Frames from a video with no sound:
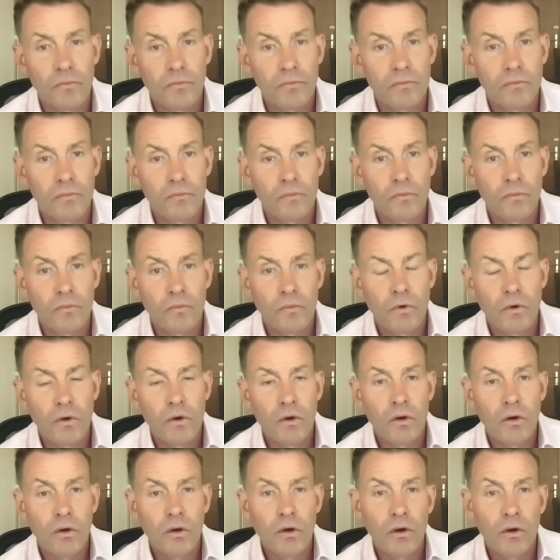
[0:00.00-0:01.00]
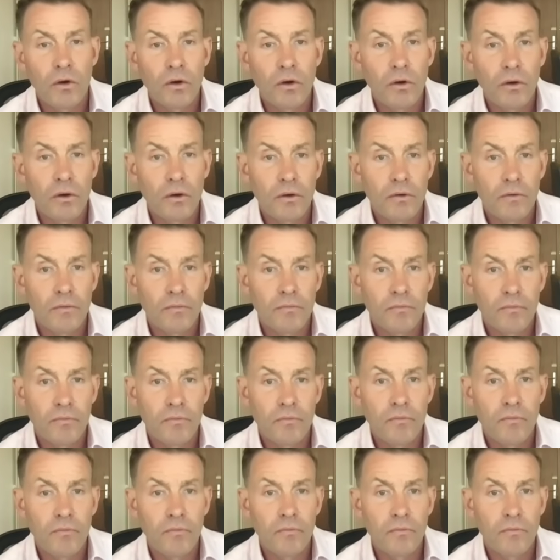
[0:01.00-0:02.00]

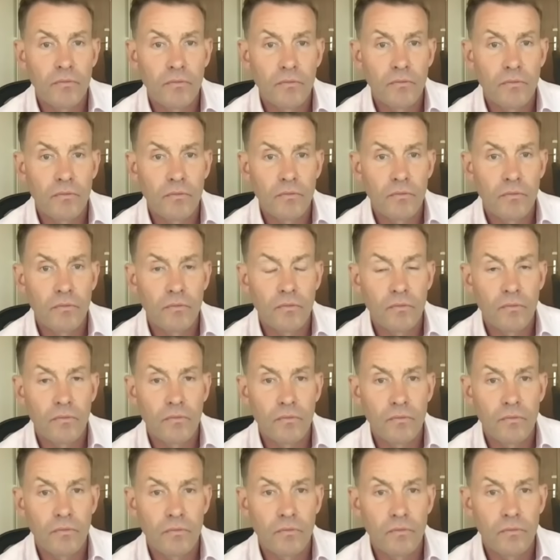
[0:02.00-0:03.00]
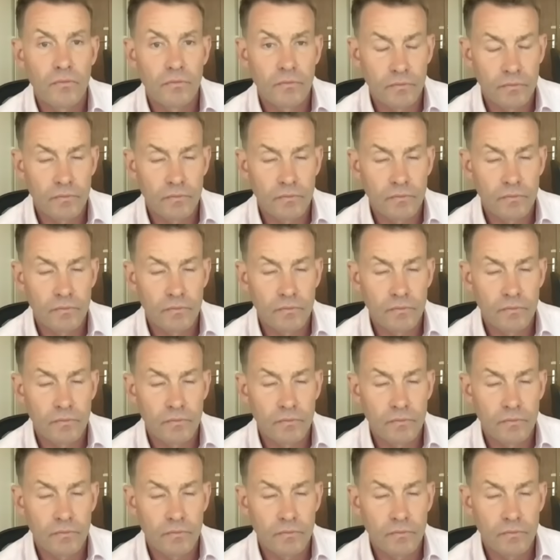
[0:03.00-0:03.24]
This person isn't speaking.